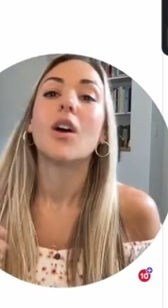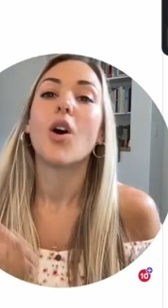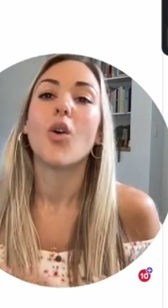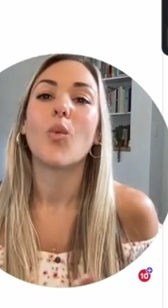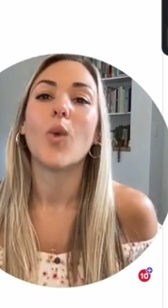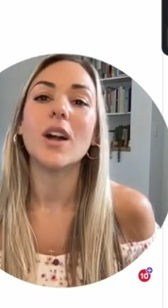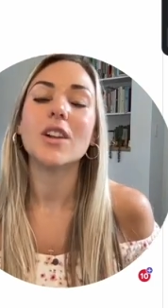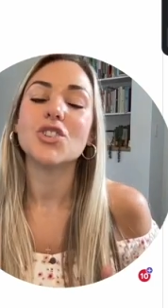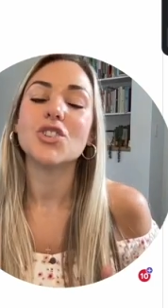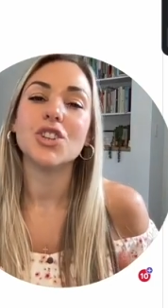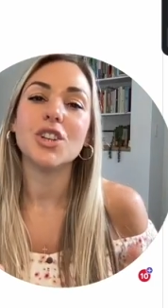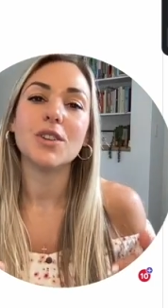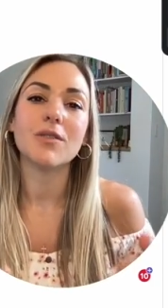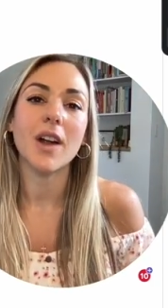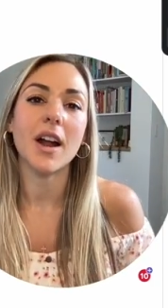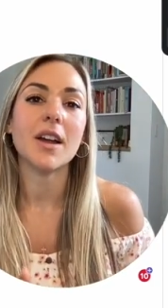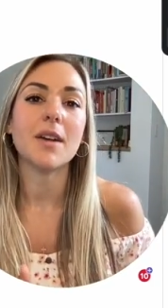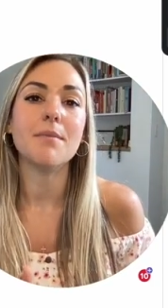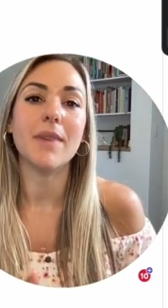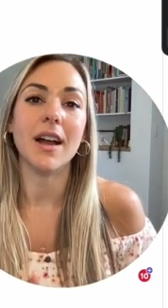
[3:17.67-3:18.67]
What she
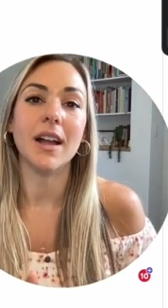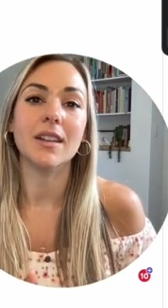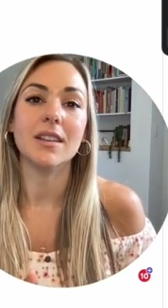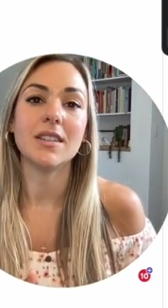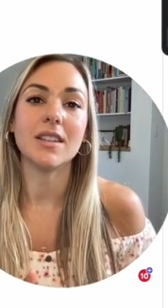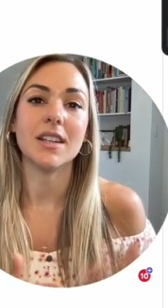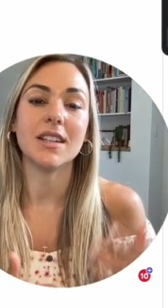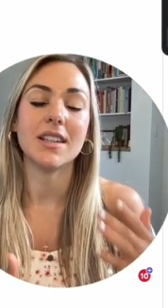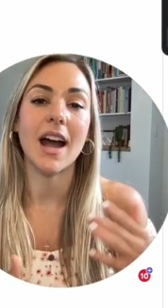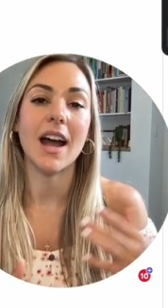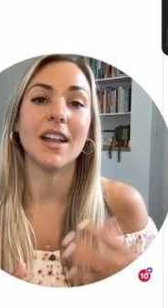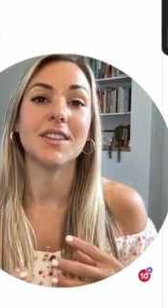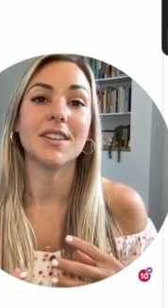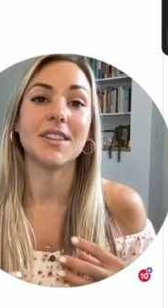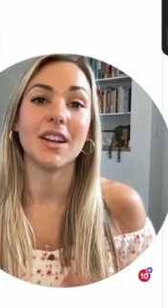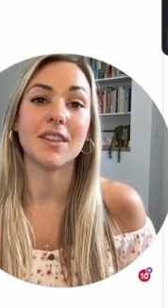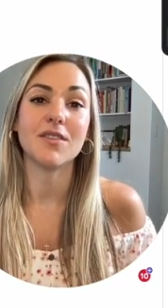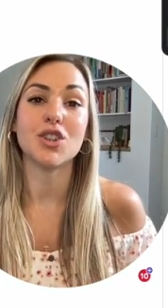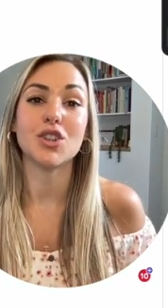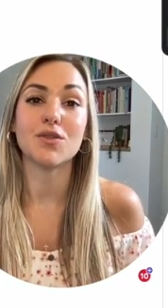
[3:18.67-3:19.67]
recommends is that
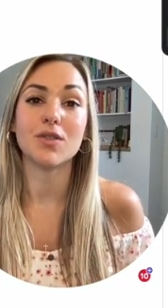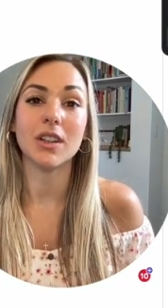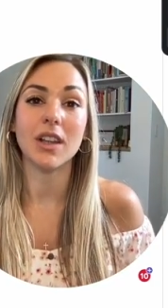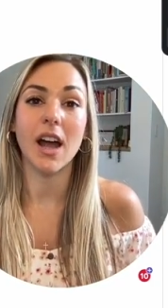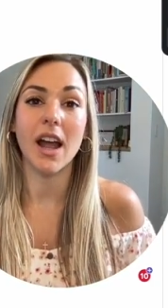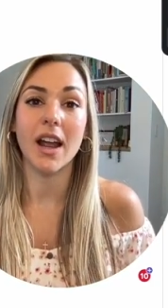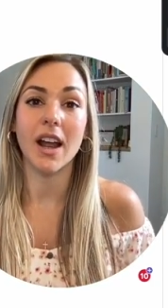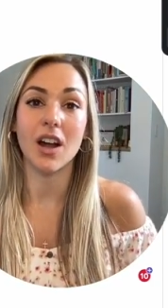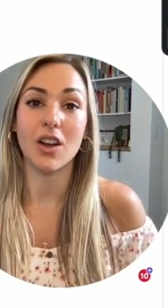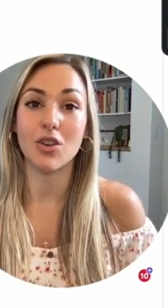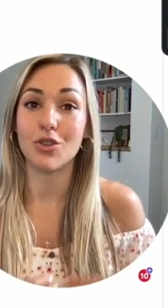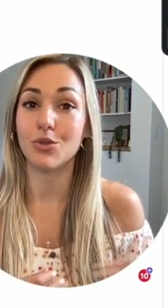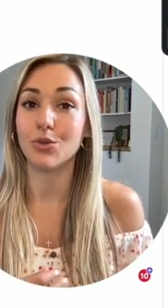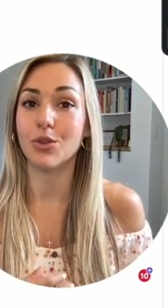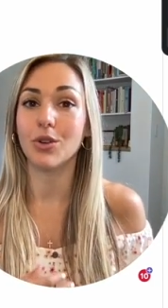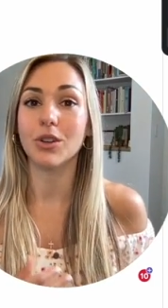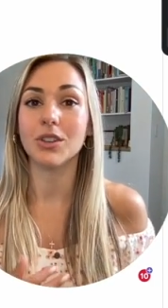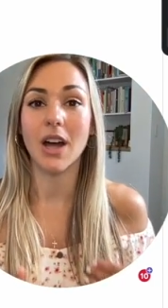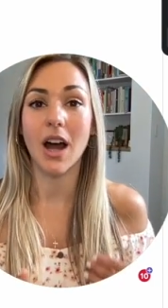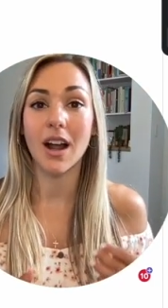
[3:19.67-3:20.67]
instead of just relying on
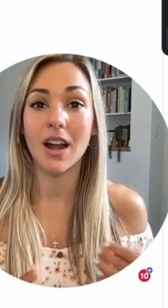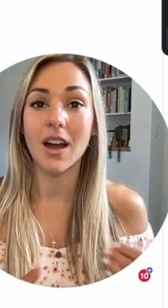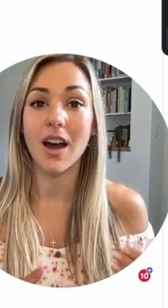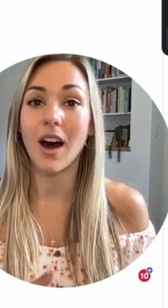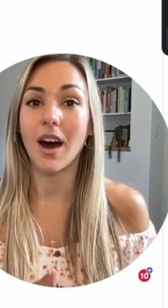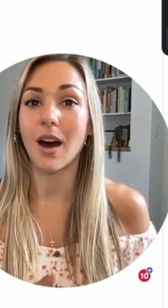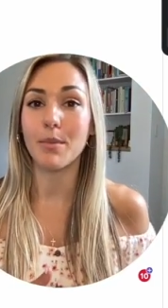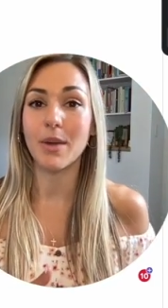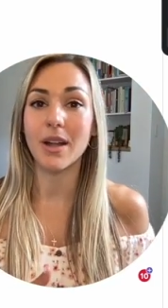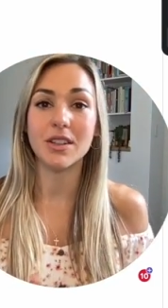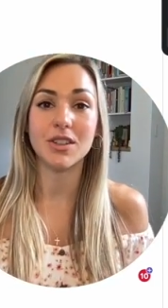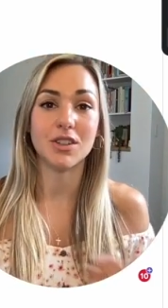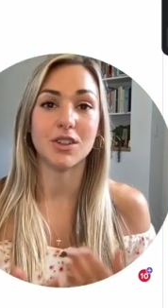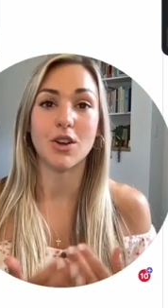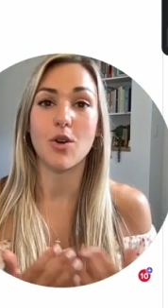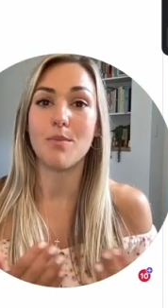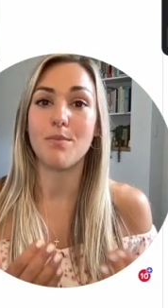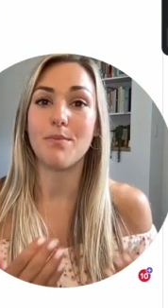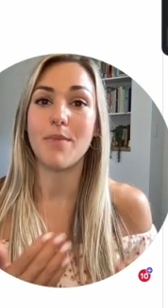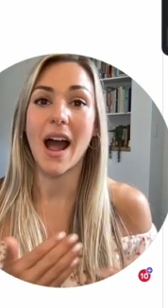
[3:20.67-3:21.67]
Google Doc comments to
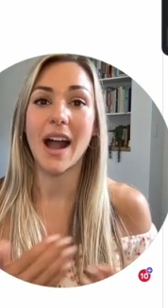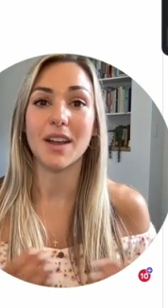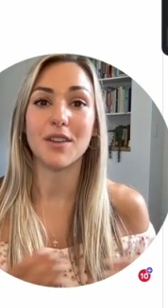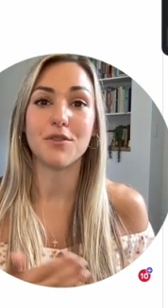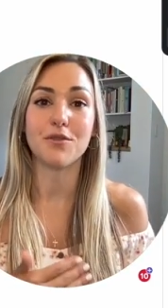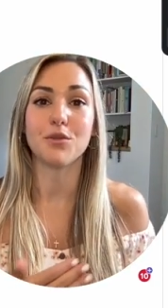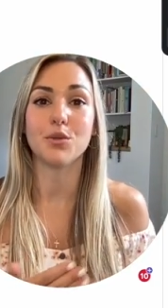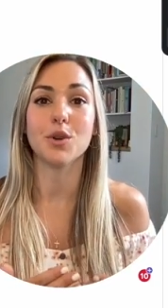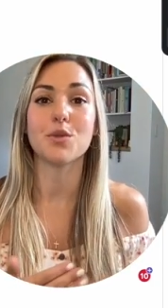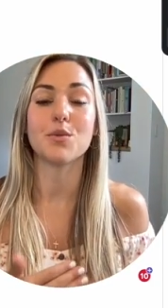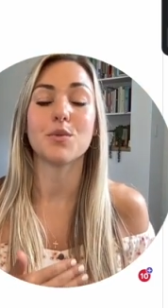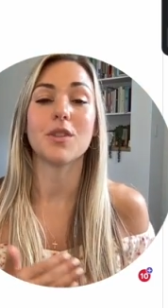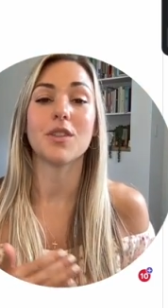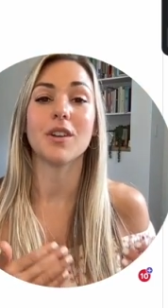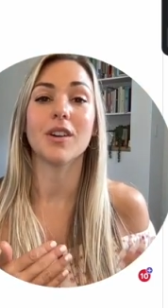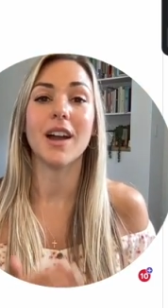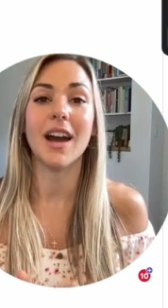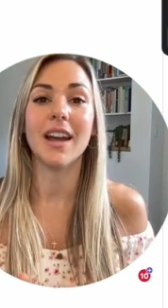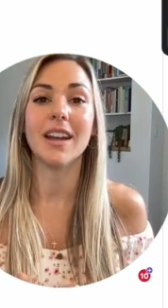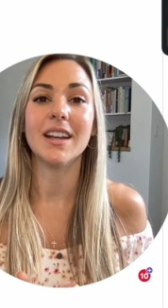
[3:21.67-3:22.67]
go back and forth with
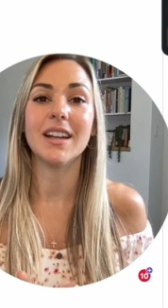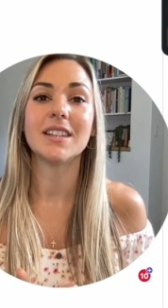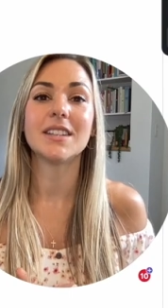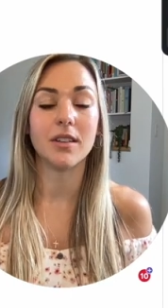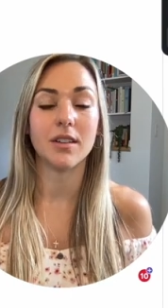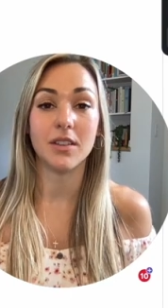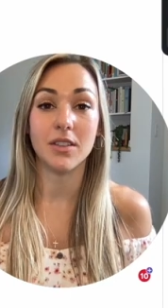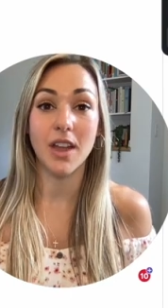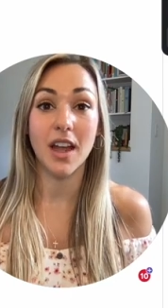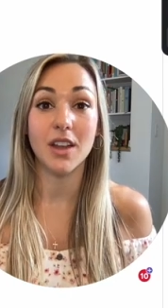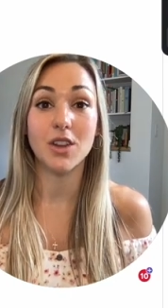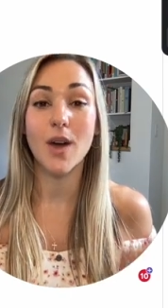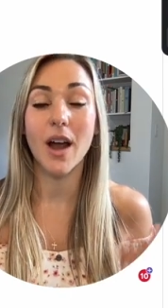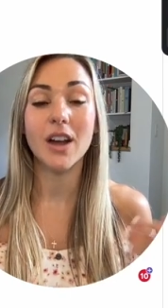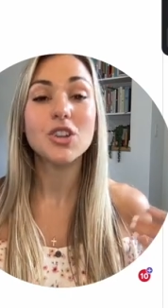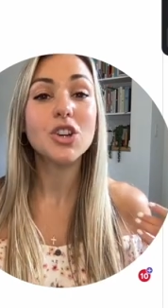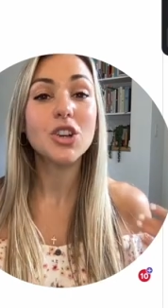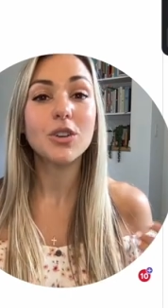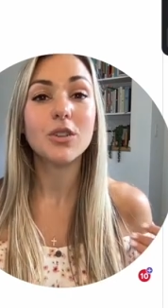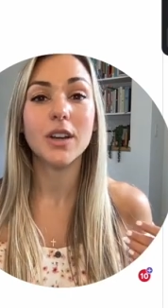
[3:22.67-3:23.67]
your edits, that you
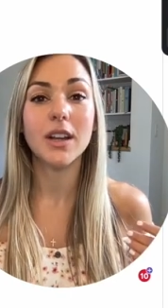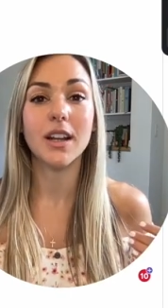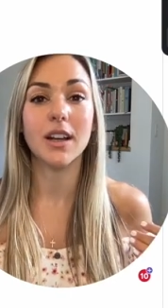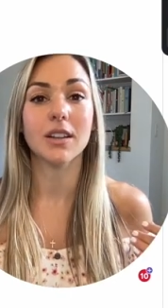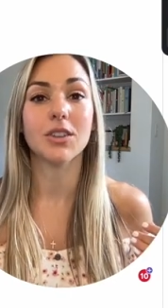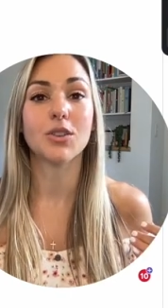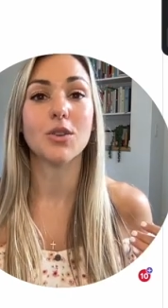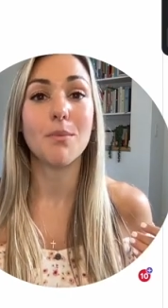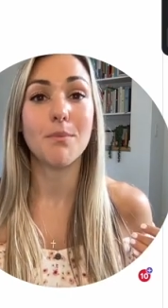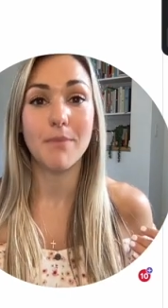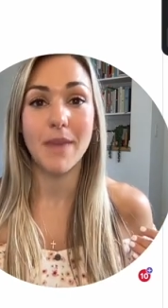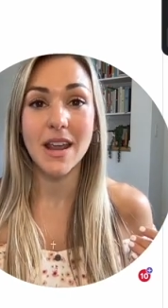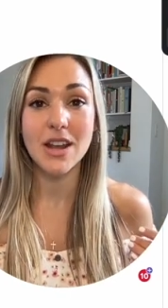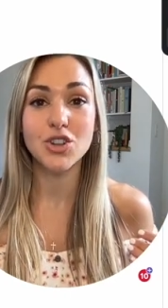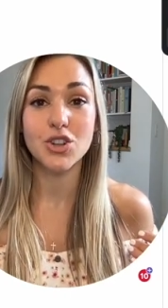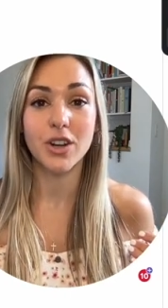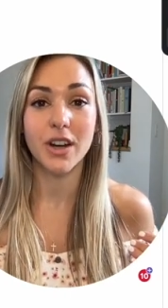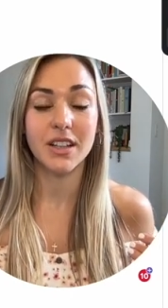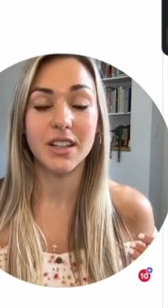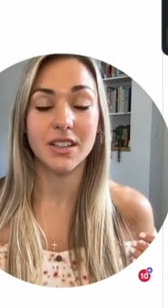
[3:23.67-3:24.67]
actually create a little
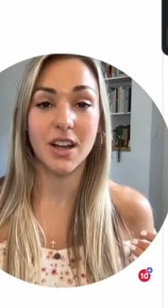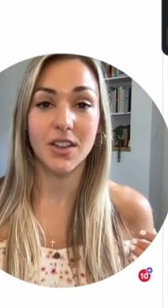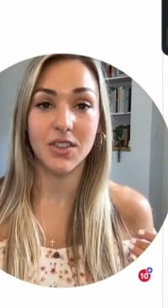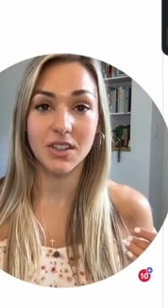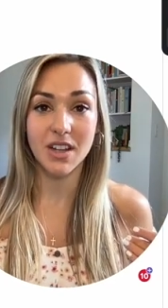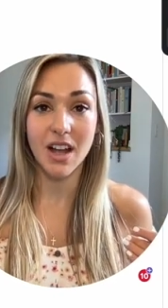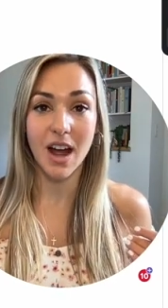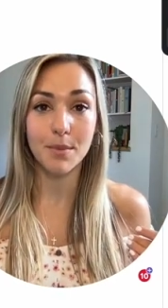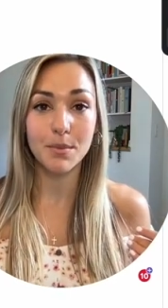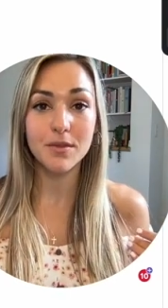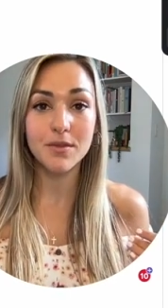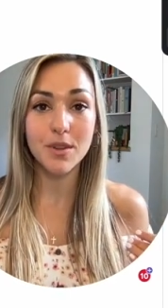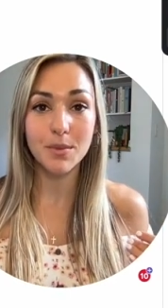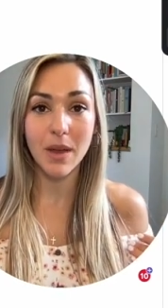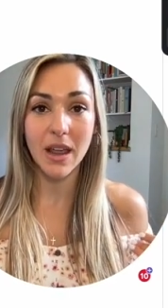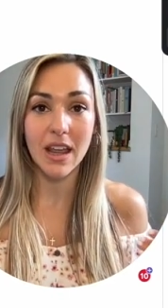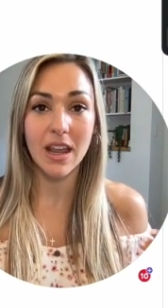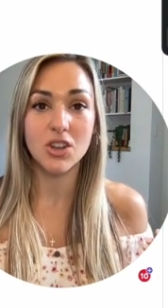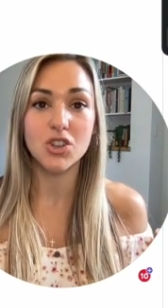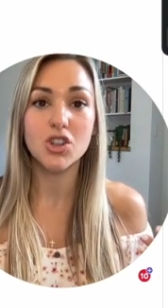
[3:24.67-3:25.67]
matrix on the top of the page